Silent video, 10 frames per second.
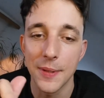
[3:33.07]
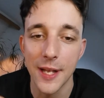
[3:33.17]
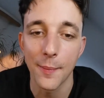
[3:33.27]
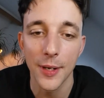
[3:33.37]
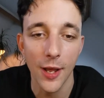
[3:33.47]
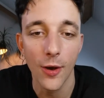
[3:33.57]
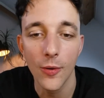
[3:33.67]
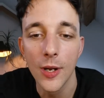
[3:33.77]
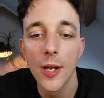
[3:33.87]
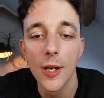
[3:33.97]
it down
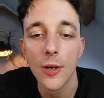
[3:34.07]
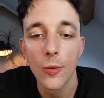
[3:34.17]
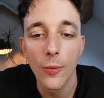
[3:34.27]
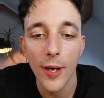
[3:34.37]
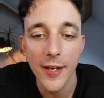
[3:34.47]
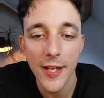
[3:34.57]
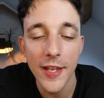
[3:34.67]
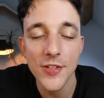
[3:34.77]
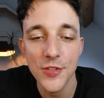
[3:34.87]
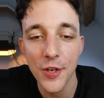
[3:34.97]
below. What
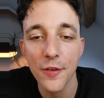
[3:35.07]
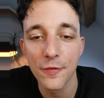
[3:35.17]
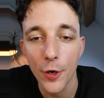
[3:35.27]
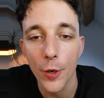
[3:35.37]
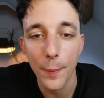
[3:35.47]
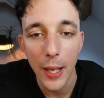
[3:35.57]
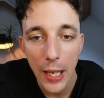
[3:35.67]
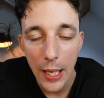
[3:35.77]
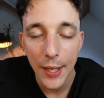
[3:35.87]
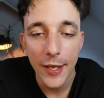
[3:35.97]
is the verb?
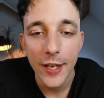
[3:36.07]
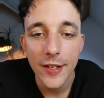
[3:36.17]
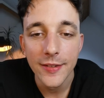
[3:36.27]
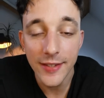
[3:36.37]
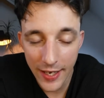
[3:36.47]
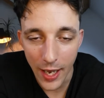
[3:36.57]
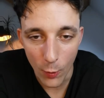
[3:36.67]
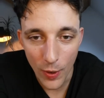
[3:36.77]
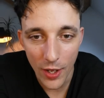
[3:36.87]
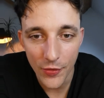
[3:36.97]
Dida,
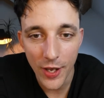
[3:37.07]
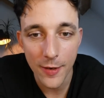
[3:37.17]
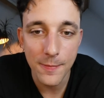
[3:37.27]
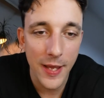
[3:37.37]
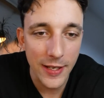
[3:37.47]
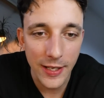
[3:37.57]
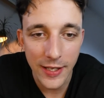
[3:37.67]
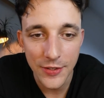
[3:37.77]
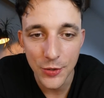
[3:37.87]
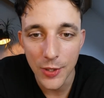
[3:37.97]
well done making
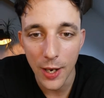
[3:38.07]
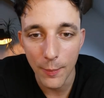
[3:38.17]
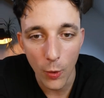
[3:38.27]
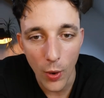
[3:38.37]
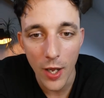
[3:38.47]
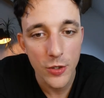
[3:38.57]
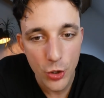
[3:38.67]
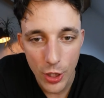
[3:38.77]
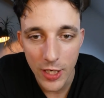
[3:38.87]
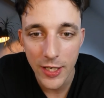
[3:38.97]
it to number 1.
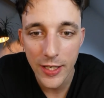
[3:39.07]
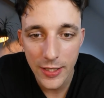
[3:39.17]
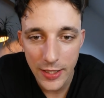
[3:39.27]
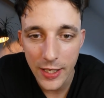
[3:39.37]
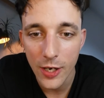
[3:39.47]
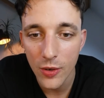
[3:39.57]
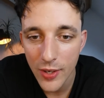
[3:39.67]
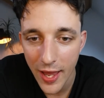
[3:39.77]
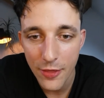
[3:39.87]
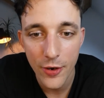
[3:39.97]
Trinity, Leo,
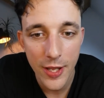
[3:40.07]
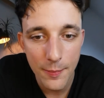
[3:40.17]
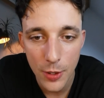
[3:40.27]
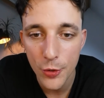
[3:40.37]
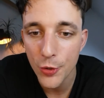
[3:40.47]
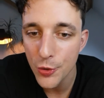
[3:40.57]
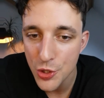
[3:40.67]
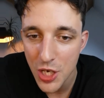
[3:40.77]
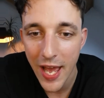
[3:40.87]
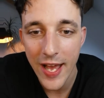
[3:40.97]
Catherine, Blue,
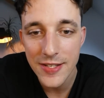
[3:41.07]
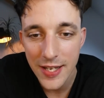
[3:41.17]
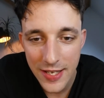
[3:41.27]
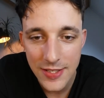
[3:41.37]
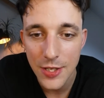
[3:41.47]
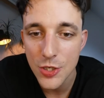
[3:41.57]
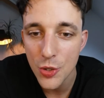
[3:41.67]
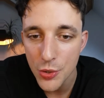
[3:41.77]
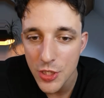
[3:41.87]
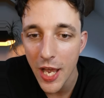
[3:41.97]
Jazz,
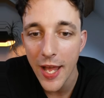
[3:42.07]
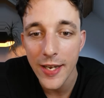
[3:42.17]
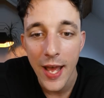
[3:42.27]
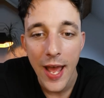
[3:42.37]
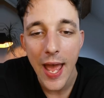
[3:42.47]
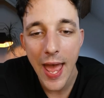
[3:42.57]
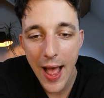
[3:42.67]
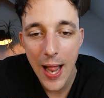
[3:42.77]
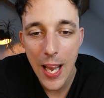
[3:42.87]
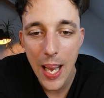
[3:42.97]
Institute, Jen,
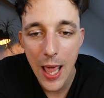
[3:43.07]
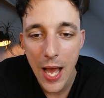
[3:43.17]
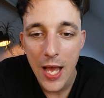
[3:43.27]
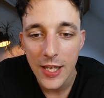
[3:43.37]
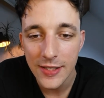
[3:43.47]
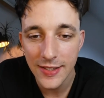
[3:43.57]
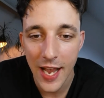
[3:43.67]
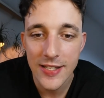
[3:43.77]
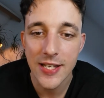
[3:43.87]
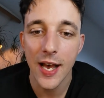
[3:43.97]
L,
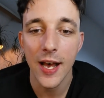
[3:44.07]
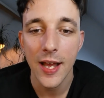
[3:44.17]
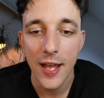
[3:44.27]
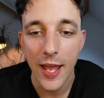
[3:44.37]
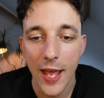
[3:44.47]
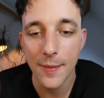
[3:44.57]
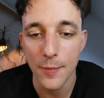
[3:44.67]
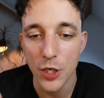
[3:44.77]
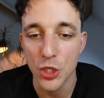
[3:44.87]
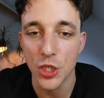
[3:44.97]
Tessa, and
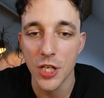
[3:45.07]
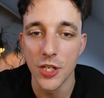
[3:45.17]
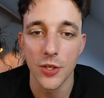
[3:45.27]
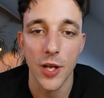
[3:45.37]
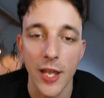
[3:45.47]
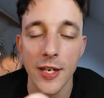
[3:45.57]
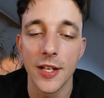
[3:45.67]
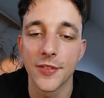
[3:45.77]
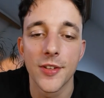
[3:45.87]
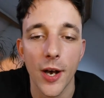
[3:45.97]
Michelle in
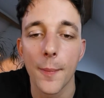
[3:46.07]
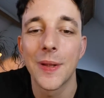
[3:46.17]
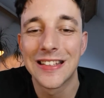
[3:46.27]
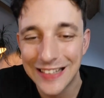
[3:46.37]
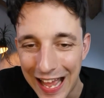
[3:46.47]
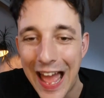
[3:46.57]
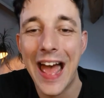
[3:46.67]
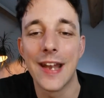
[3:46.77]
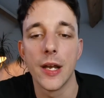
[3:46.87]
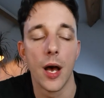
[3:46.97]
the top
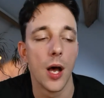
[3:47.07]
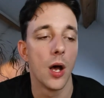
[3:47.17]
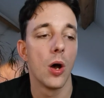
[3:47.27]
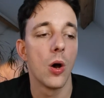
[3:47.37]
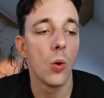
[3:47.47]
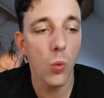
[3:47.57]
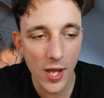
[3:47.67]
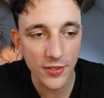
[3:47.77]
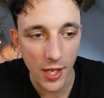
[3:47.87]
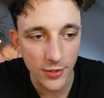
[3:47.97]
10.
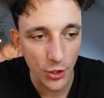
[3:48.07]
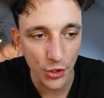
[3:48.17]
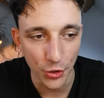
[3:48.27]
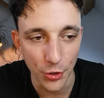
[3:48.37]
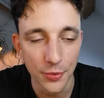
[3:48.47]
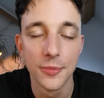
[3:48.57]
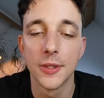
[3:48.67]
Well done to you.